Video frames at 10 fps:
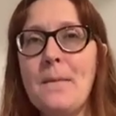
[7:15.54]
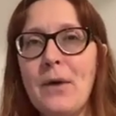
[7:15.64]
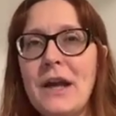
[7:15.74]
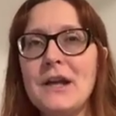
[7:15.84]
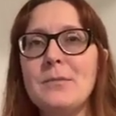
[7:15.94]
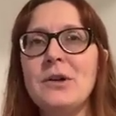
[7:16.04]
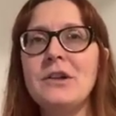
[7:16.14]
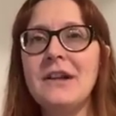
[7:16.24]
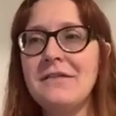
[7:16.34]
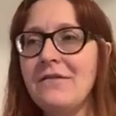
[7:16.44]

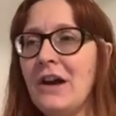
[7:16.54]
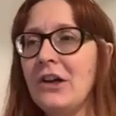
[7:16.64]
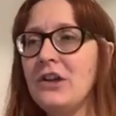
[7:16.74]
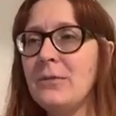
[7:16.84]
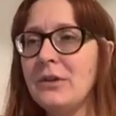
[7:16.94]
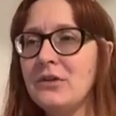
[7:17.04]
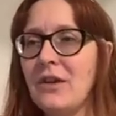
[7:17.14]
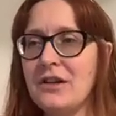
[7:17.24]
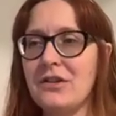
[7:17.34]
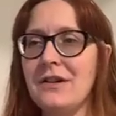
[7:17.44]
breakable, invaluable
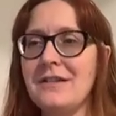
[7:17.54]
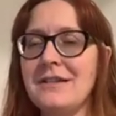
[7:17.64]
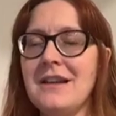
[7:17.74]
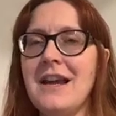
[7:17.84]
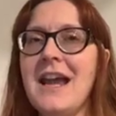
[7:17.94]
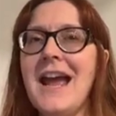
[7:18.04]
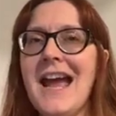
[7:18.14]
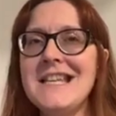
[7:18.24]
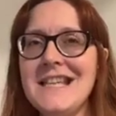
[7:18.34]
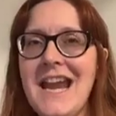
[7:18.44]
treasures,
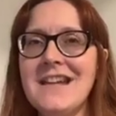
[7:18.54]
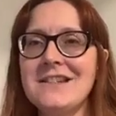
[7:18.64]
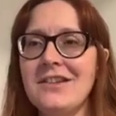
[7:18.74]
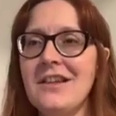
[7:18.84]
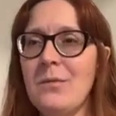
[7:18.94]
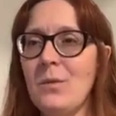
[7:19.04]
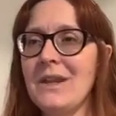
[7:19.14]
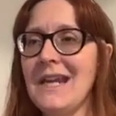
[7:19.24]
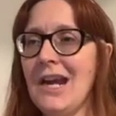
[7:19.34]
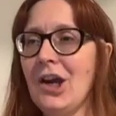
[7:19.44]
and to handle them
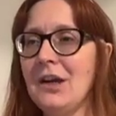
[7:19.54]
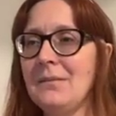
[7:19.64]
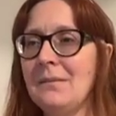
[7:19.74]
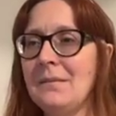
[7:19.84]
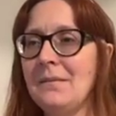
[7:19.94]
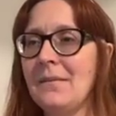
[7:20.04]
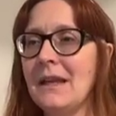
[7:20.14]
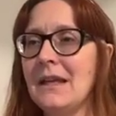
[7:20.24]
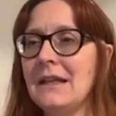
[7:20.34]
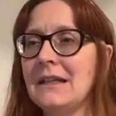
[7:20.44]
with care.
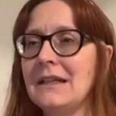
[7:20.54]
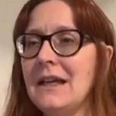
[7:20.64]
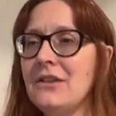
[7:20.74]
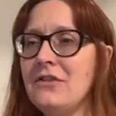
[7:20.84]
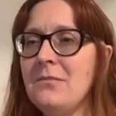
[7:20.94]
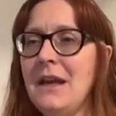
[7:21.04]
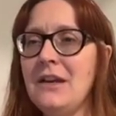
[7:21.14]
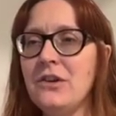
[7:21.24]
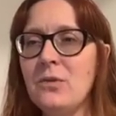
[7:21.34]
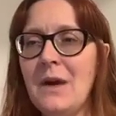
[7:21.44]
As you
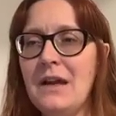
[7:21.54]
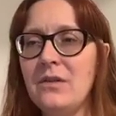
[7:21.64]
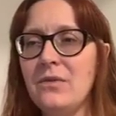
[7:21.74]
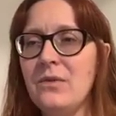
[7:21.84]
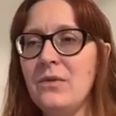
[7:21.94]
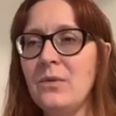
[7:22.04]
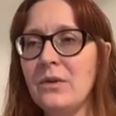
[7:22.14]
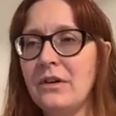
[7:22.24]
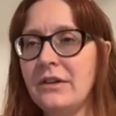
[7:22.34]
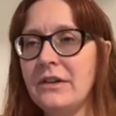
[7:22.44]
make your way through the
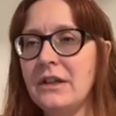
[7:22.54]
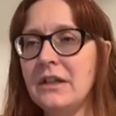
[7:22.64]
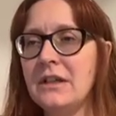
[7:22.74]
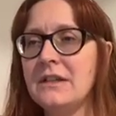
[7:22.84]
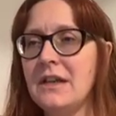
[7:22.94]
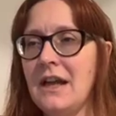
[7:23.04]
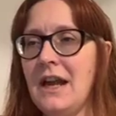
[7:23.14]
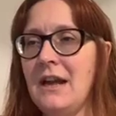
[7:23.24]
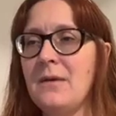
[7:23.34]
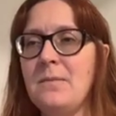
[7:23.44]
world
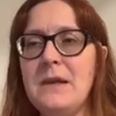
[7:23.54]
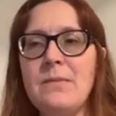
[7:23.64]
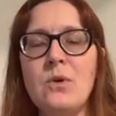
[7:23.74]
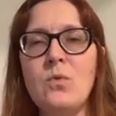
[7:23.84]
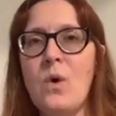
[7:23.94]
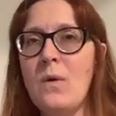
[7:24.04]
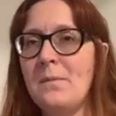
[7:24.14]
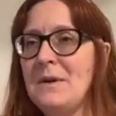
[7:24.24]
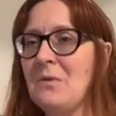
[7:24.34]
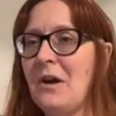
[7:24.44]
today, people
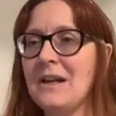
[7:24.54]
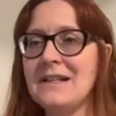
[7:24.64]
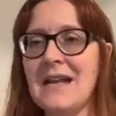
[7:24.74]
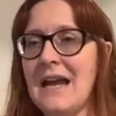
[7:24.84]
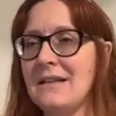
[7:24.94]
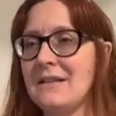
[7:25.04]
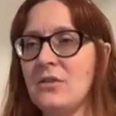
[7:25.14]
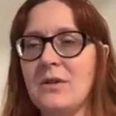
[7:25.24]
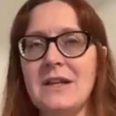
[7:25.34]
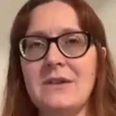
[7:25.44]
won't be wearing signs
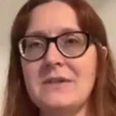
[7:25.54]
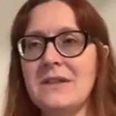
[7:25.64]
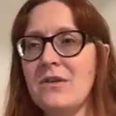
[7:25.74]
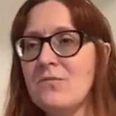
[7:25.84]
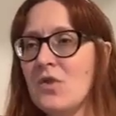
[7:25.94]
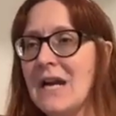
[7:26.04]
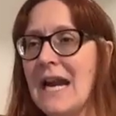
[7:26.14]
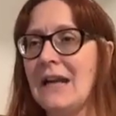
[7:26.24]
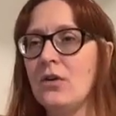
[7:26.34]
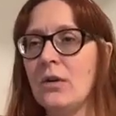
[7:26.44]
to announce their
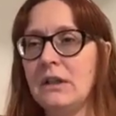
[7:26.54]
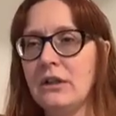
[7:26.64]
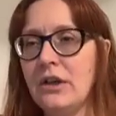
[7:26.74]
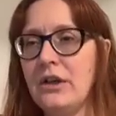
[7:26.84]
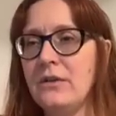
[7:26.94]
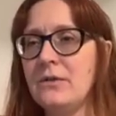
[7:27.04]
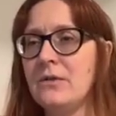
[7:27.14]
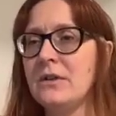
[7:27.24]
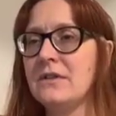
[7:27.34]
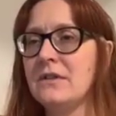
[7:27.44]
mourning or alert you
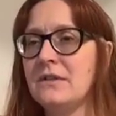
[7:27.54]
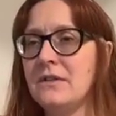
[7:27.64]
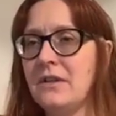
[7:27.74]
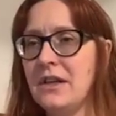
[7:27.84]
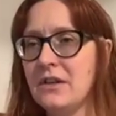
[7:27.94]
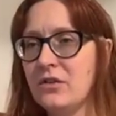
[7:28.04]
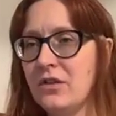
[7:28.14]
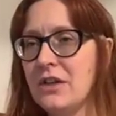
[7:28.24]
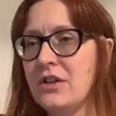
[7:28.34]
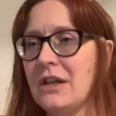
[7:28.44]
to the
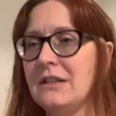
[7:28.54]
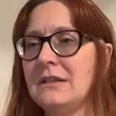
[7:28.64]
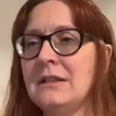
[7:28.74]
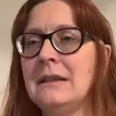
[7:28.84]
attrition